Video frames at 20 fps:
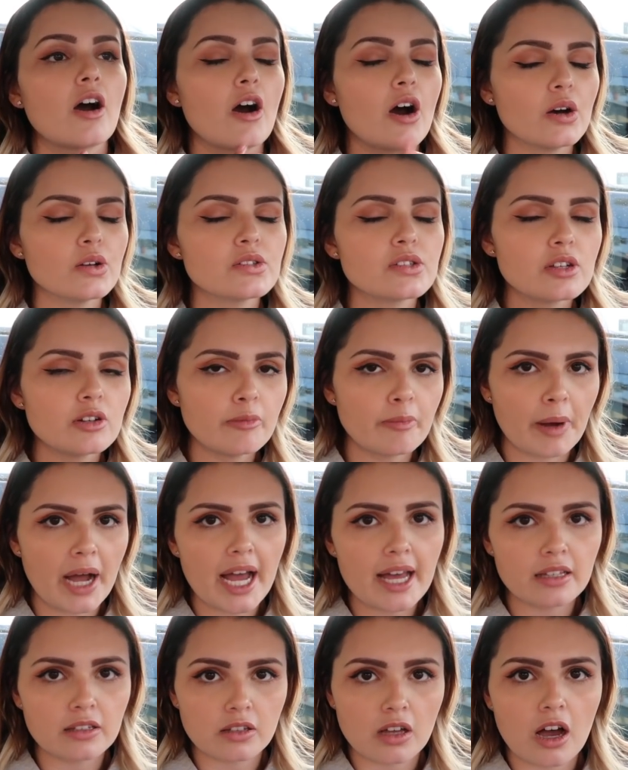also
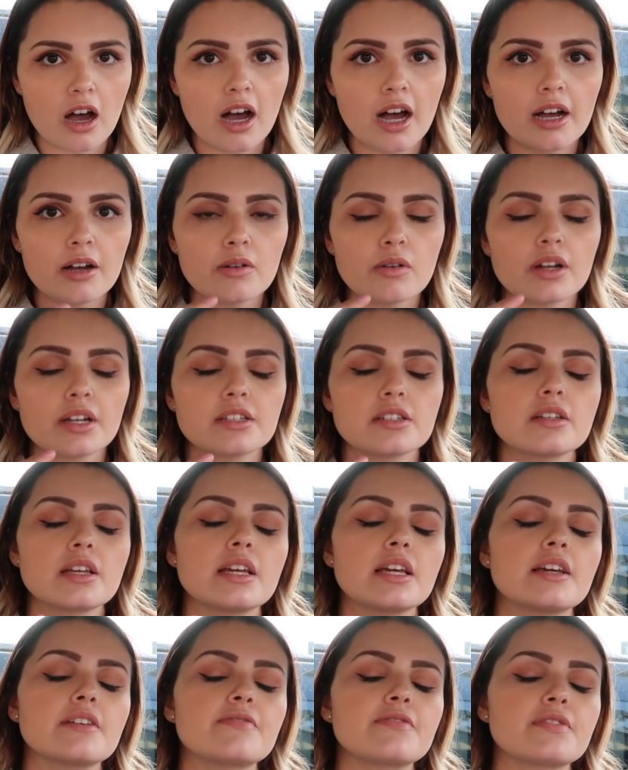by law,
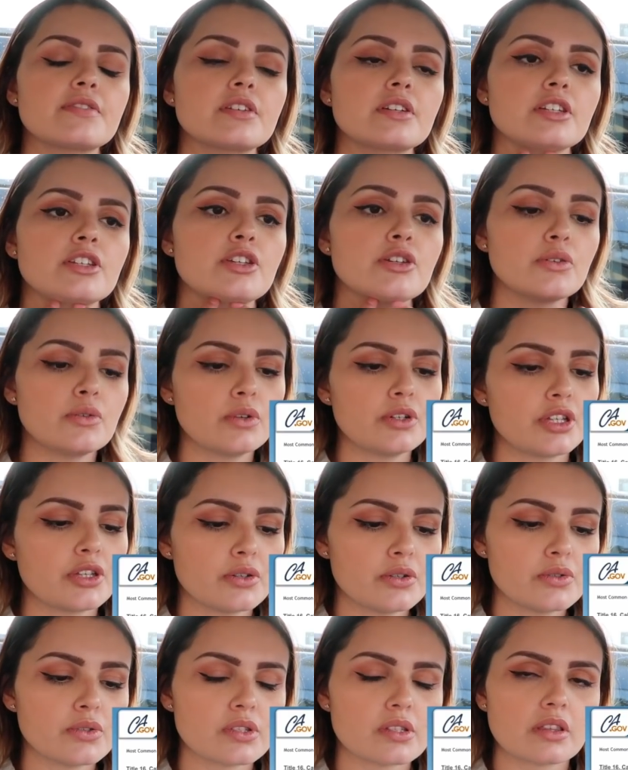if you
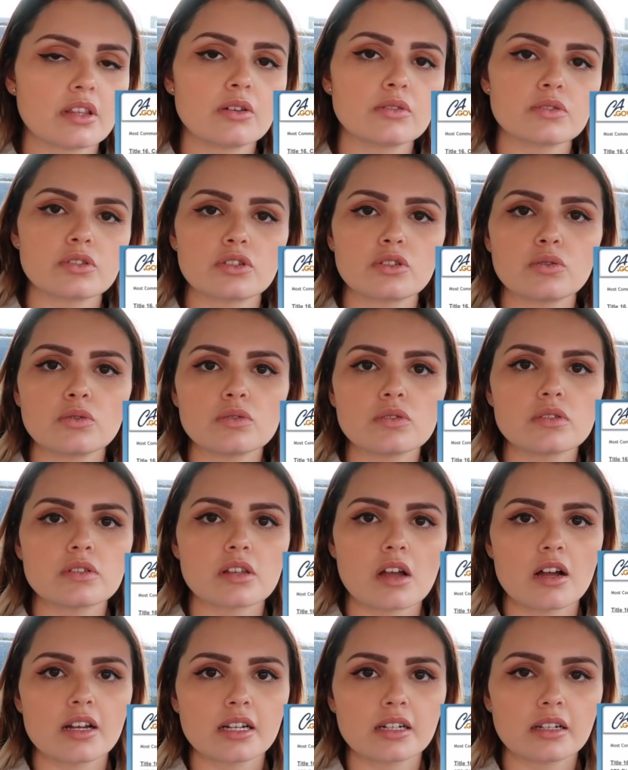use those
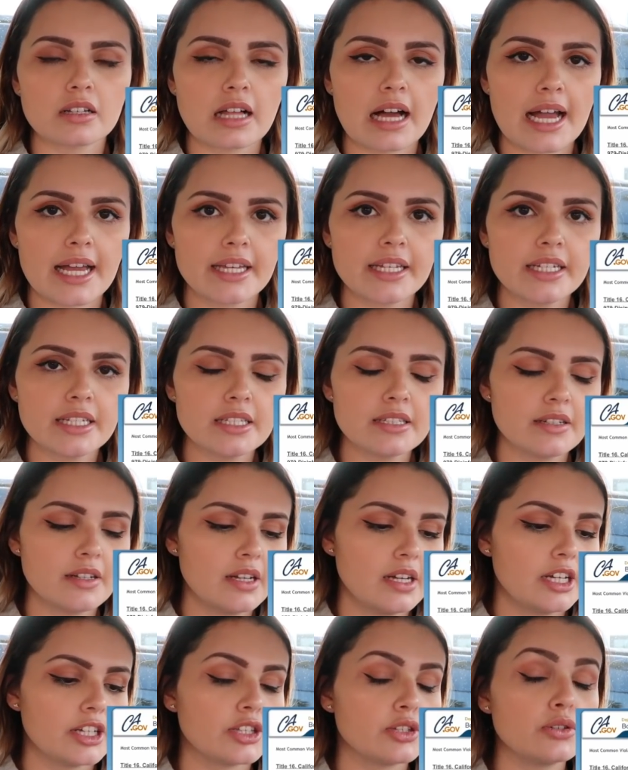tools on a client,
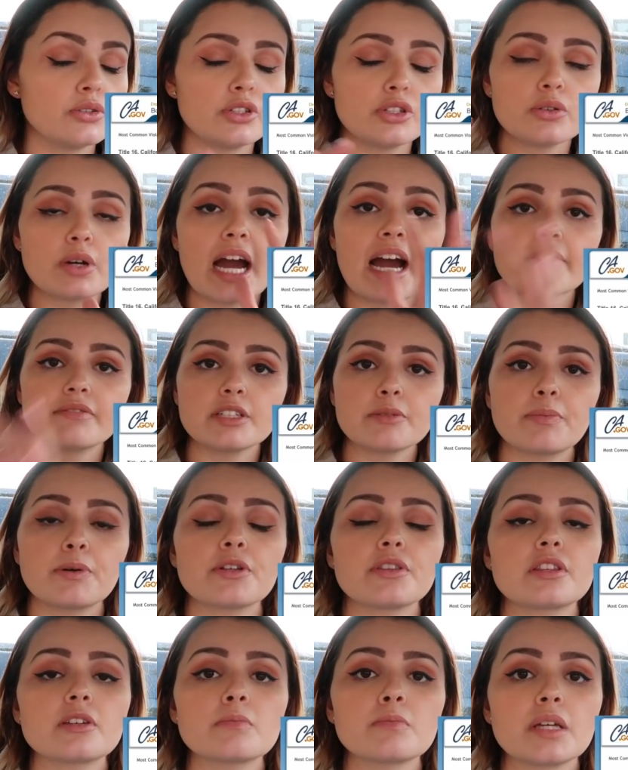you do have to
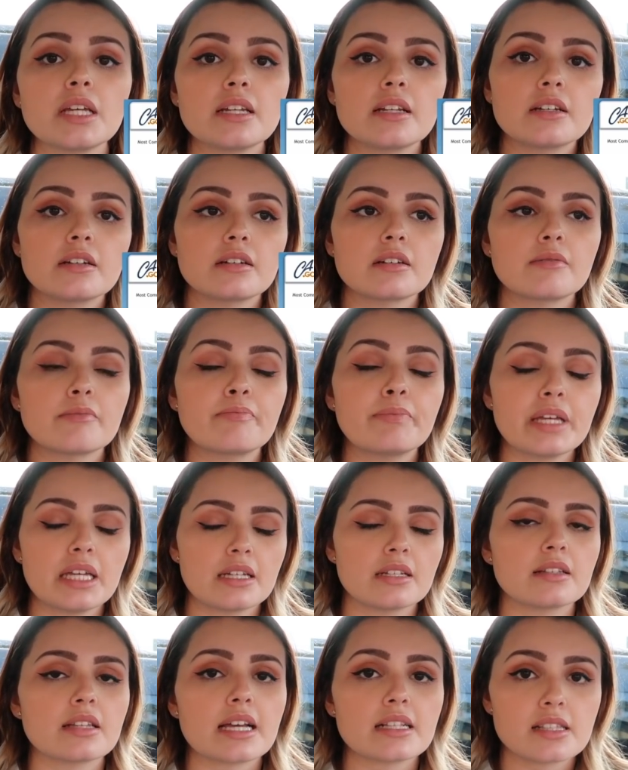put them in a
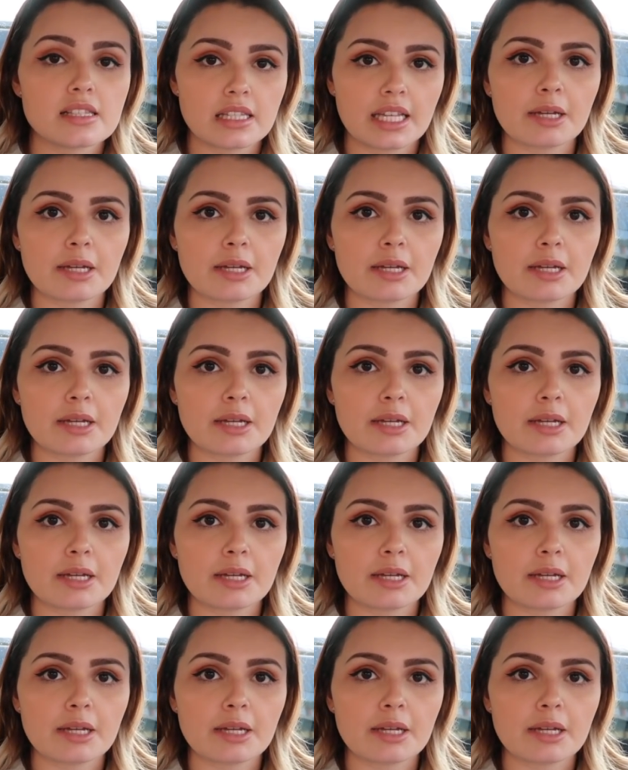bin that's